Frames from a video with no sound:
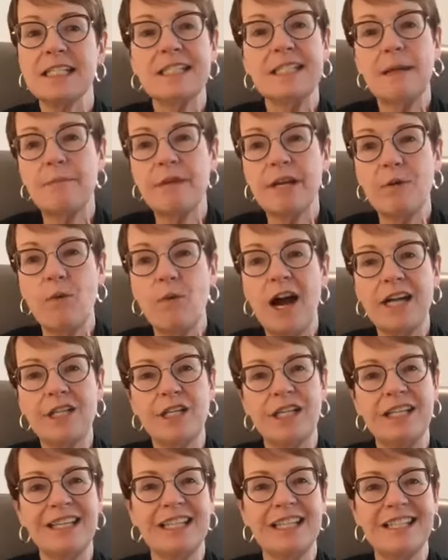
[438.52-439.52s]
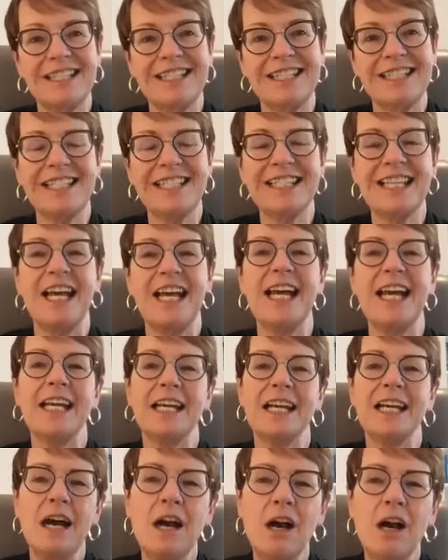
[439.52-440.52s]
somebody watching that's like,
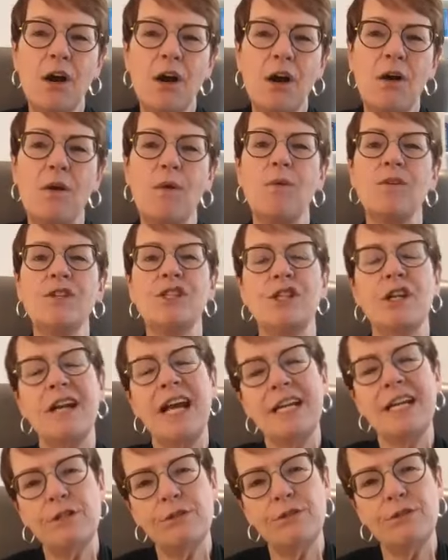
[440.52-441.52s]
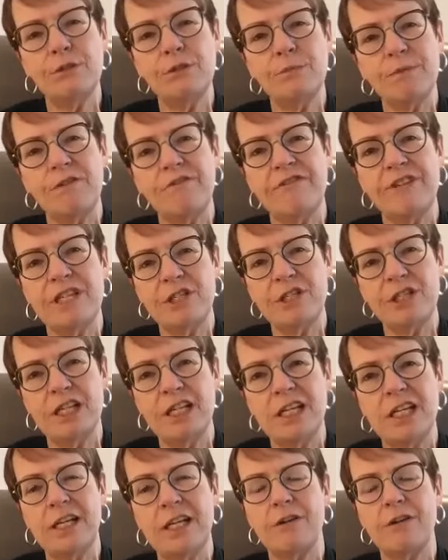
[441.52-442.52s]
oh, should I do
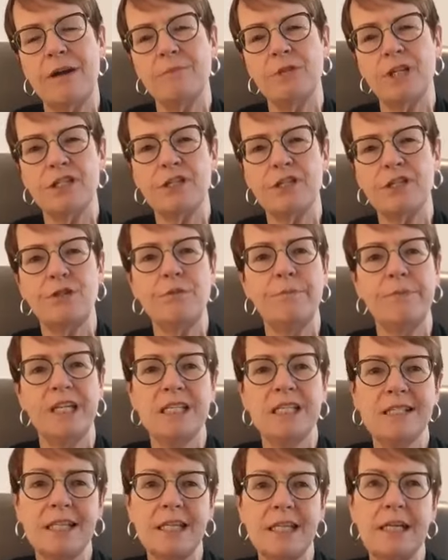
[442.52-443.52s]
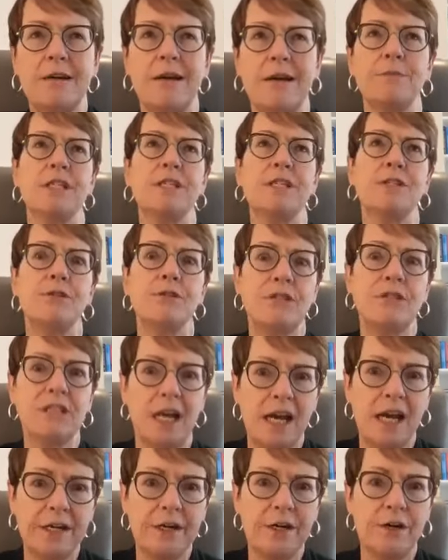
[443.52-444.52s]
supervision, or I'm just too busy, or I'm just too
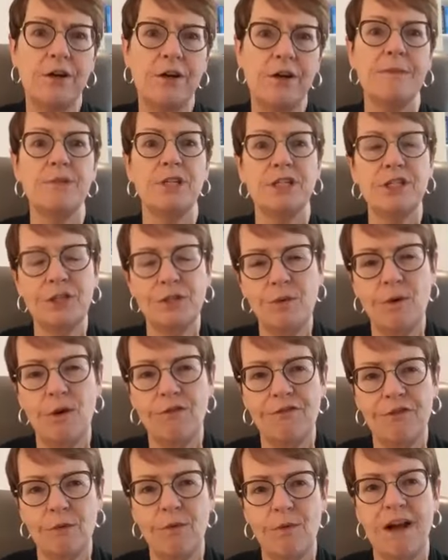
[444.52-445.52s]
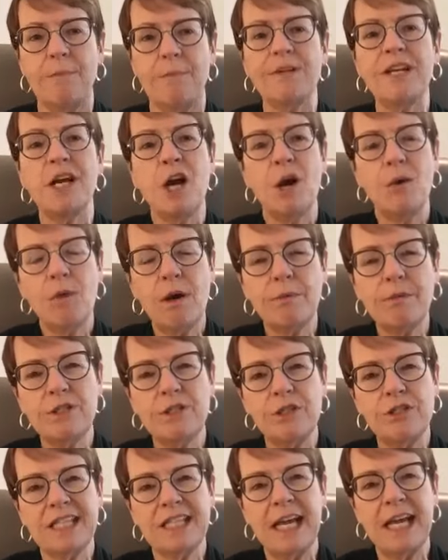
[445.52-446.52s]
tired, or I'm just too overwhelmed, what would
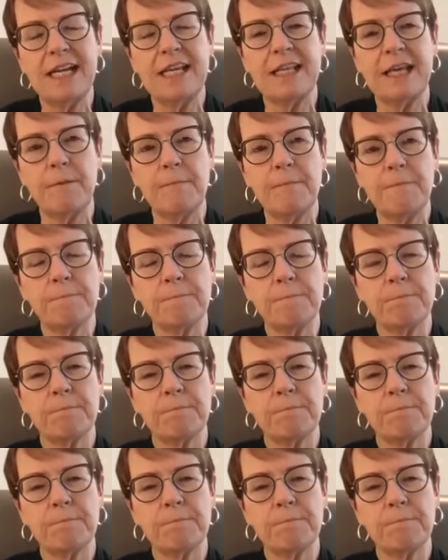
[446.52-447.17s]
you say to them?